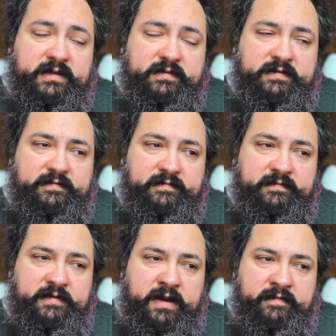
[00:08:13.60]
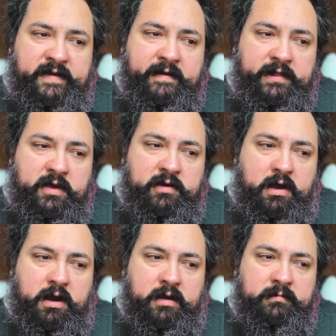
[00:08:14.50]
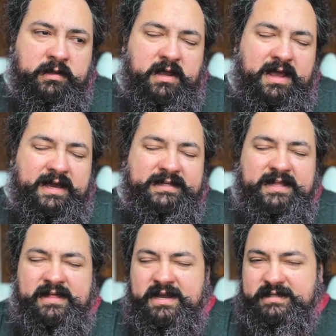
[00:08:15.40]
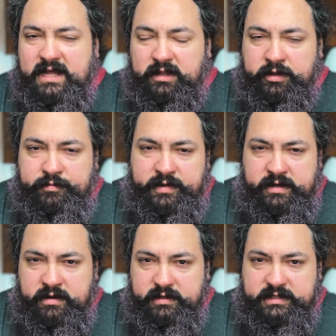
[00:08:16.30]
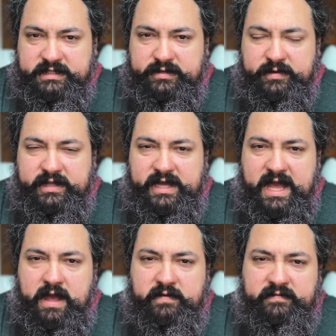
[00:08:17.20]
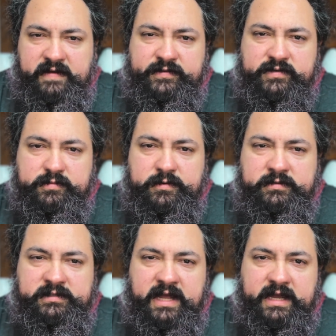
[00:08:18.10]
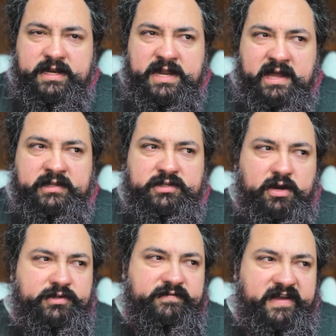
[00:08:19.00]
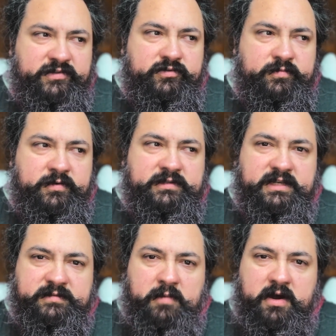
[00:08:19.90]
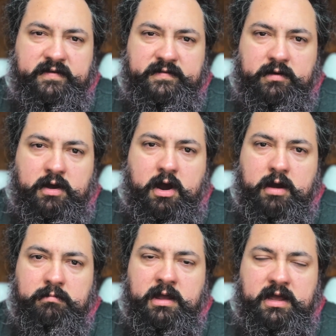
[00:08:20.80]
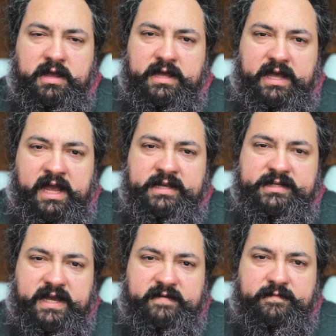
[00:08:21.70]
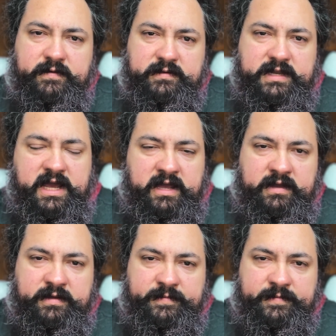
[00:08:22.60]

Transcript: It's, very low carb. Because the thing is that Lumen doesn't really count vegetables, like non-starchy vegetables, as part of your carb intake for the day.